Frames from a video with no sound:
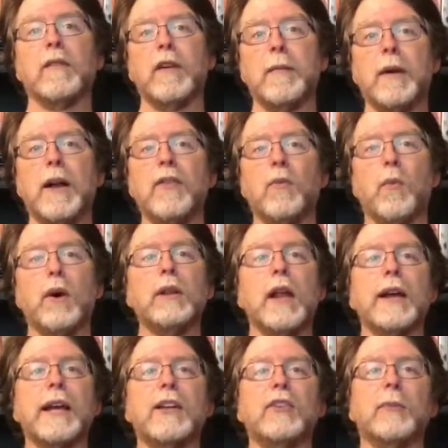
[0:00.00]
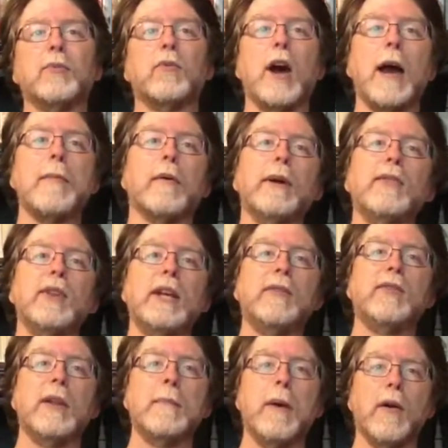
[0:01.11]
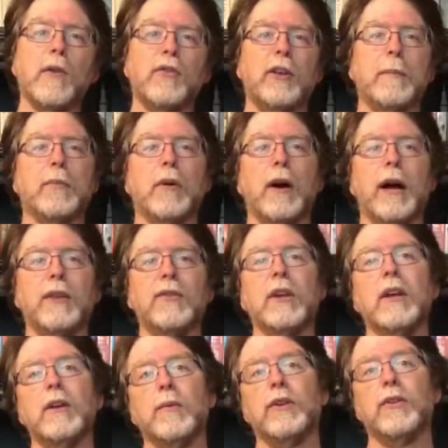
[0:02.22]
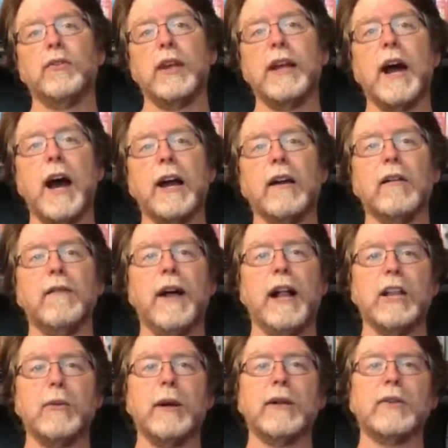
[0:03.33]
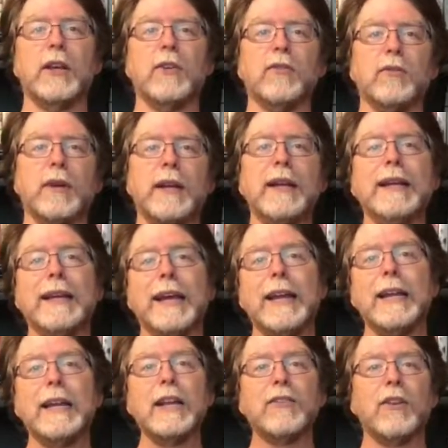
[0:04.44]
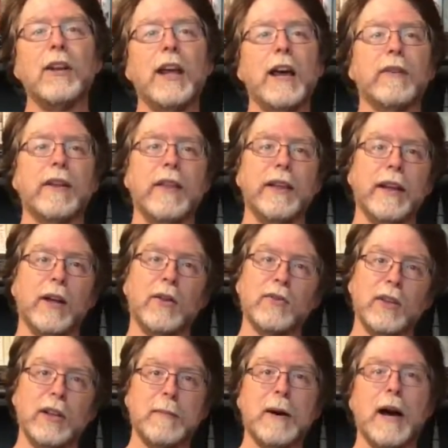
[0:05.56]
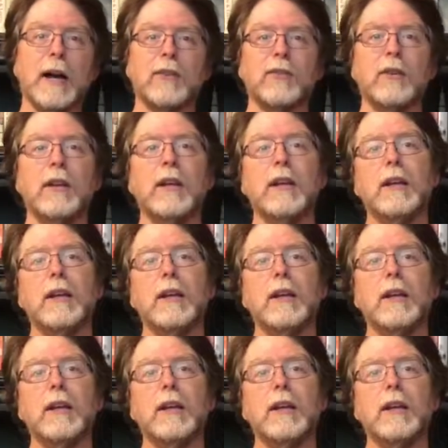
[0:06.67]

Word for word: every month, one lucky subscriber receives the Mothership Prize, which is a higher value accessory in addition to everything else in the box.